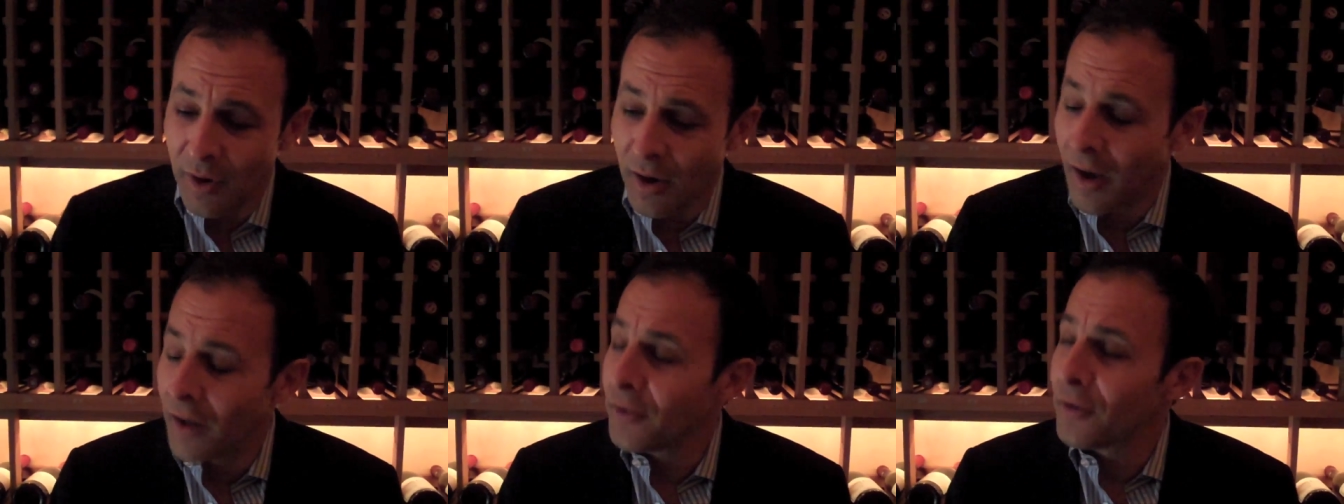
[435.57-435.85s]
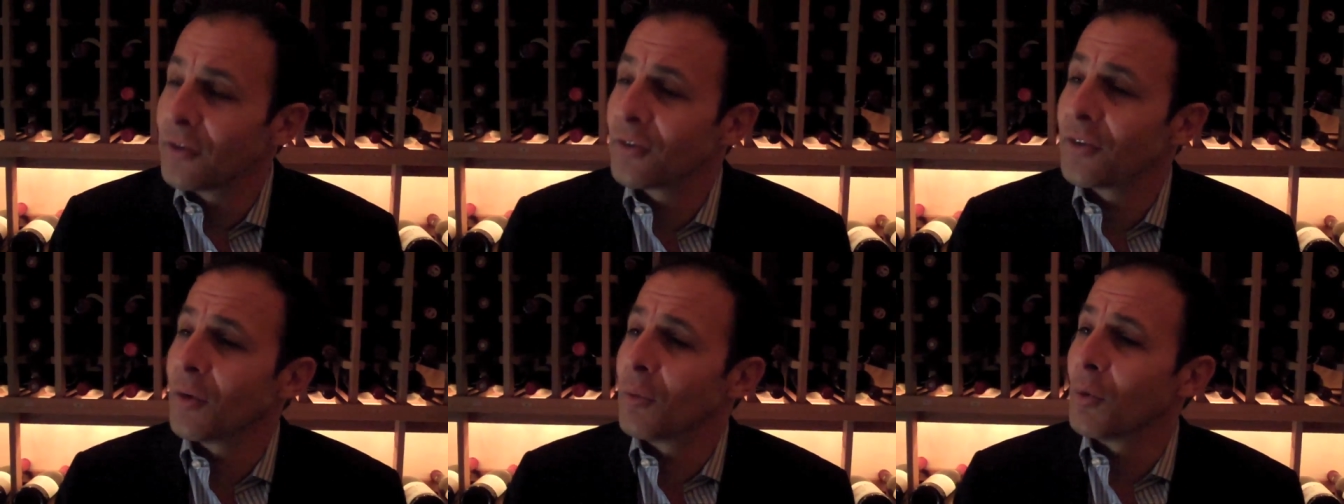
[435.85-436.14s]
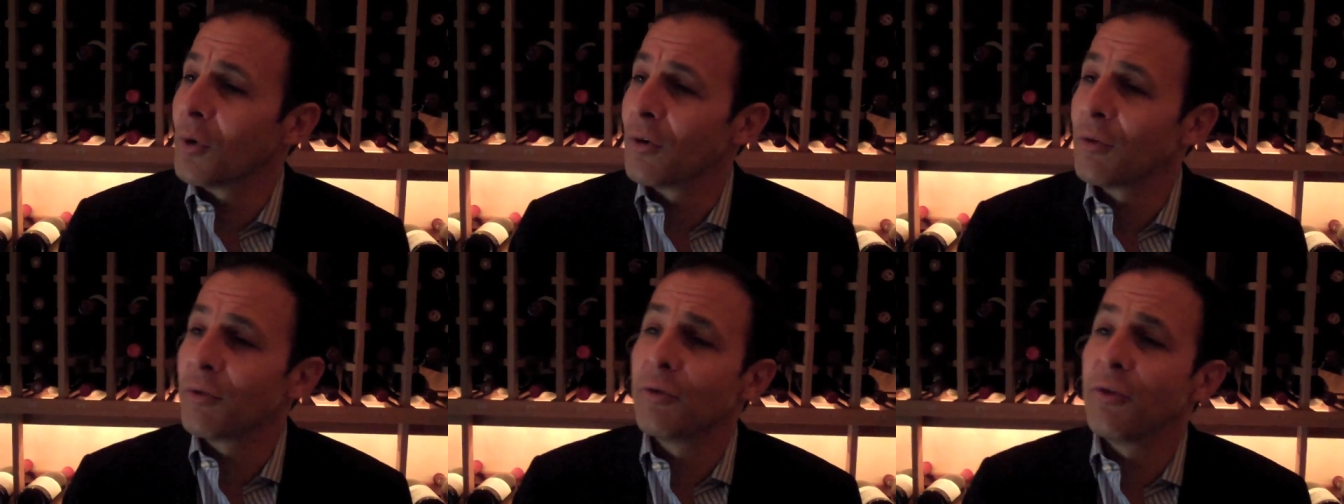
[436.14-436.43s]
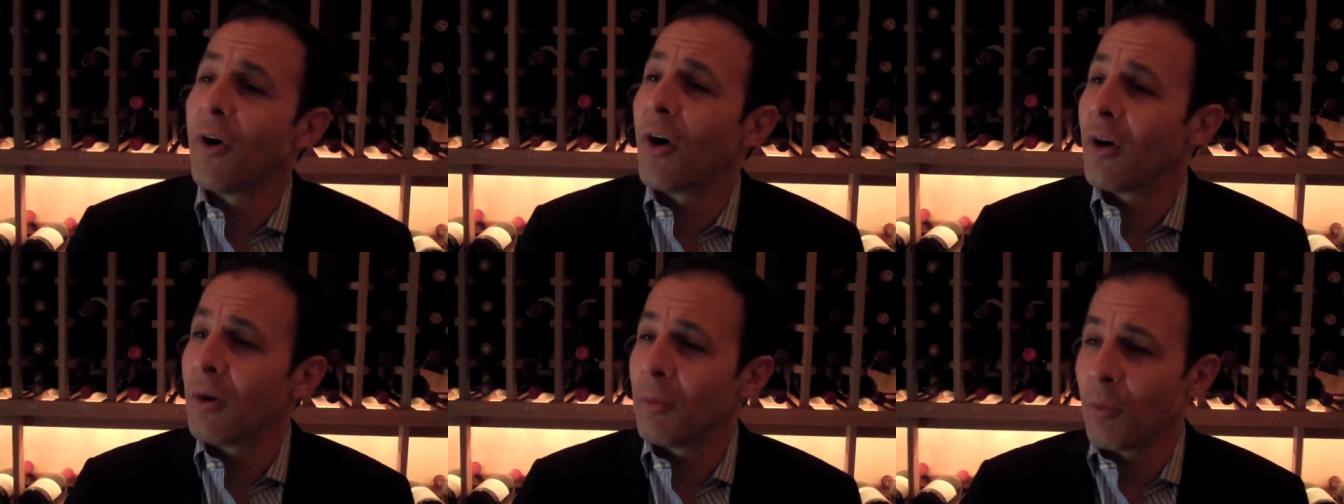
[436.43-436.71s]
others that were
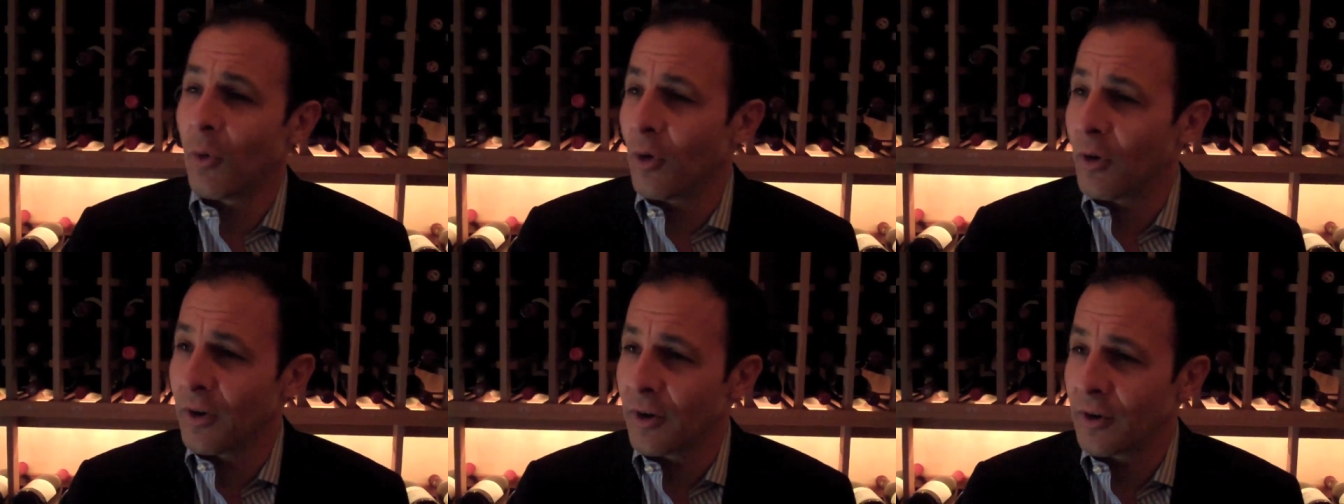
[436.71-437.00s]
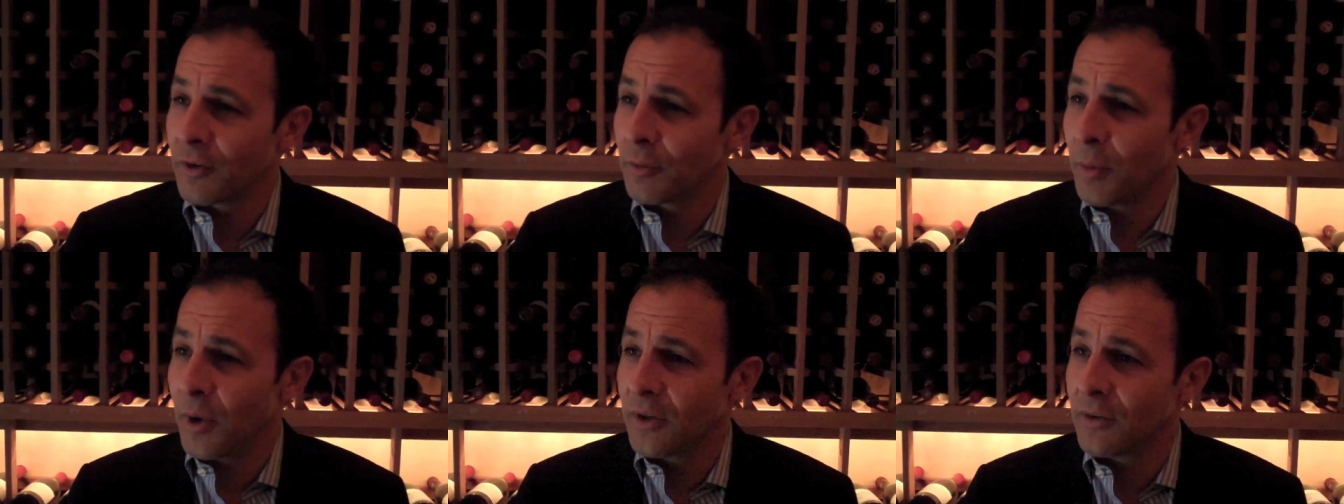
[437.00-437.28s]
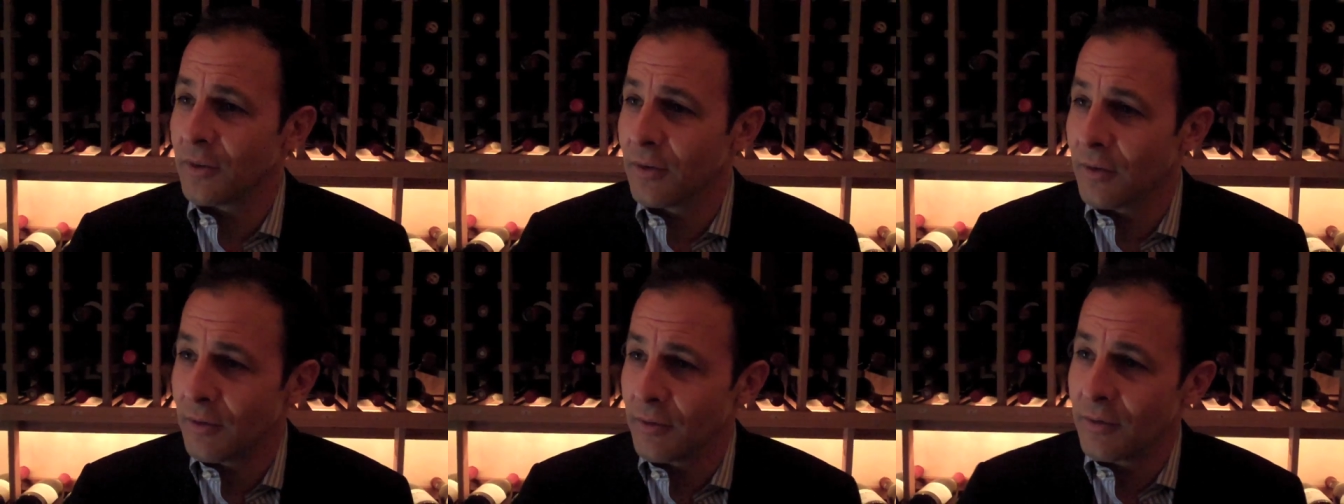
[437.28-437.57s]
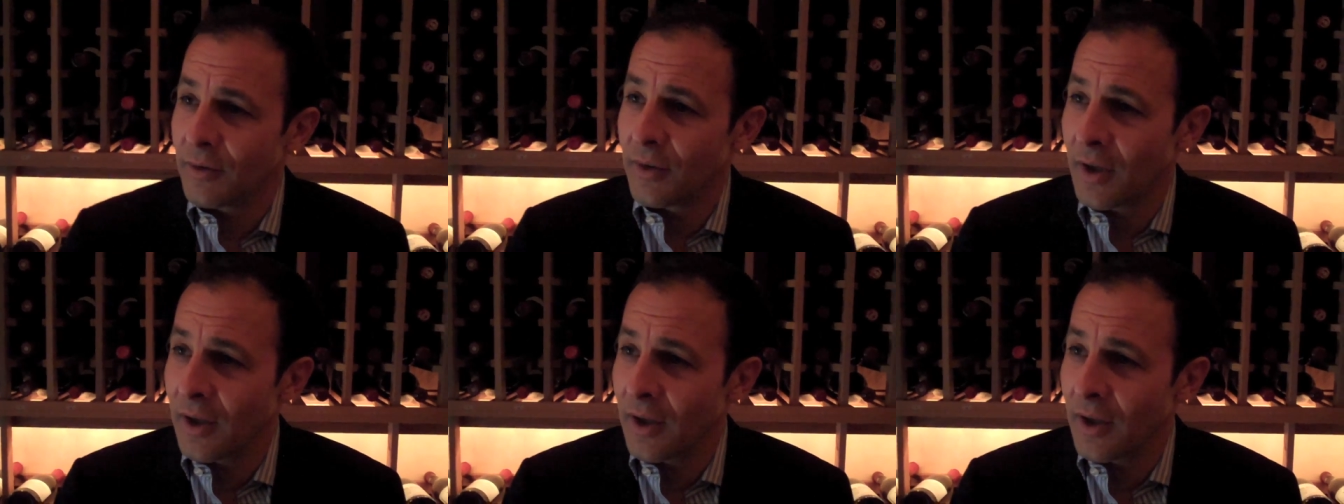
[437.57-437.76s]
far more expensive,